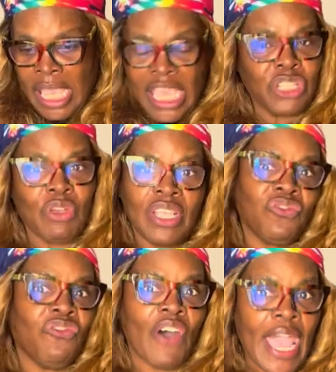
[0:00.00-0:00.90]
heat
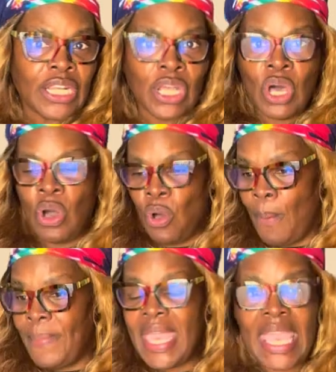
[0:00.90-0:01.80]
transfer
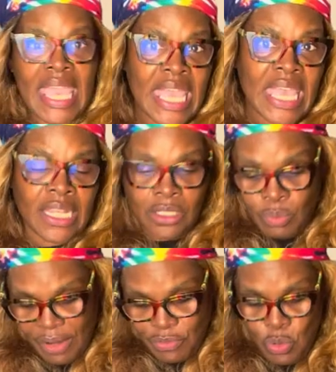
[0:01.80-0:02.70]
vinyl, pins,
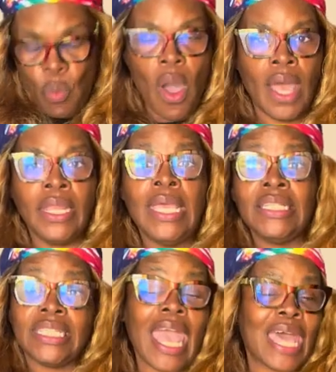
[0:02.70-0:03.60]
whatever you want
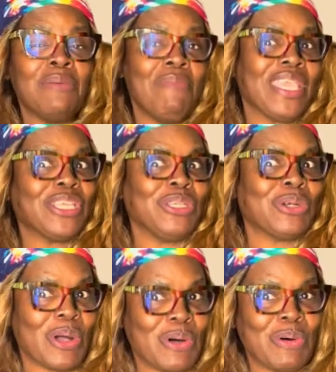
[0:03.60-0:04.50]
to kind of make it
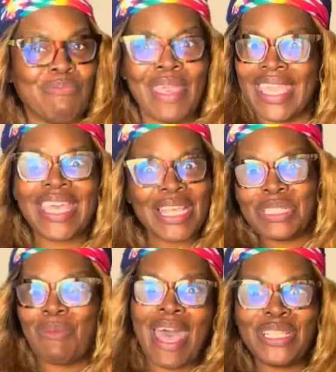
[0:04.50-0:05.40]
your own, make it
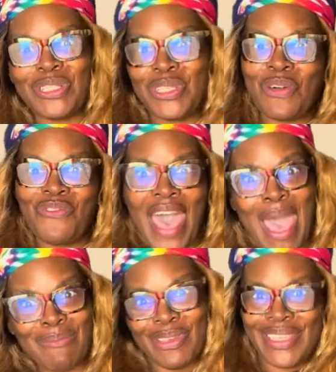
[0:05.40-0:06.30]
customized to your
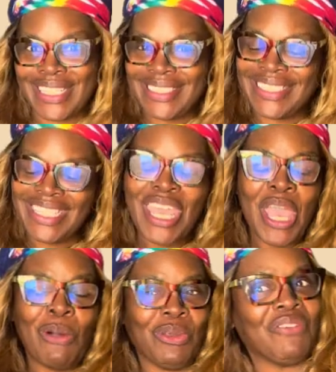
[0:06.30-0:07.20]
vibe, your energy,
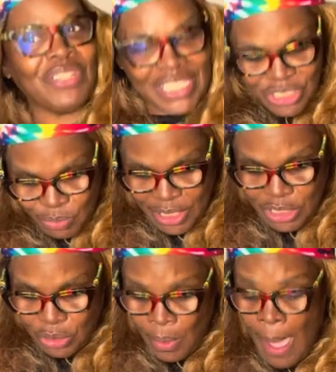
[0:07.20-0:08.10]
whatever it is you
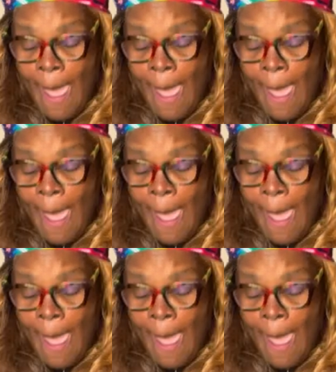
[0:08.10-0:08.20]
into.